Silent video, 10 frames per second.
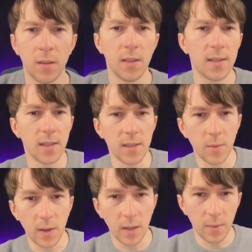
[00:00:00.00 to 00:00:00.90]
This doesn't
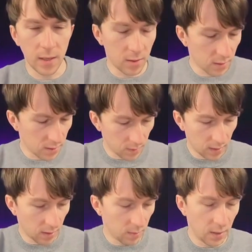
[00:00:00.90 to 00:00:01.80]
really matter, so it
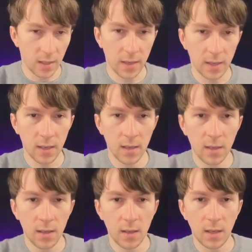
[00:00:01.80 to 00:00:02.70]
can be like
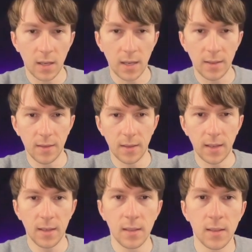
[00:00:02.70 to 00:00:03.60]
add
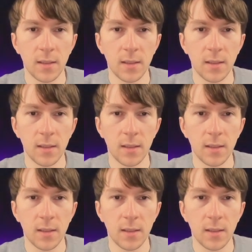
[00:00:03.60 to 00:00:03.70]
tag,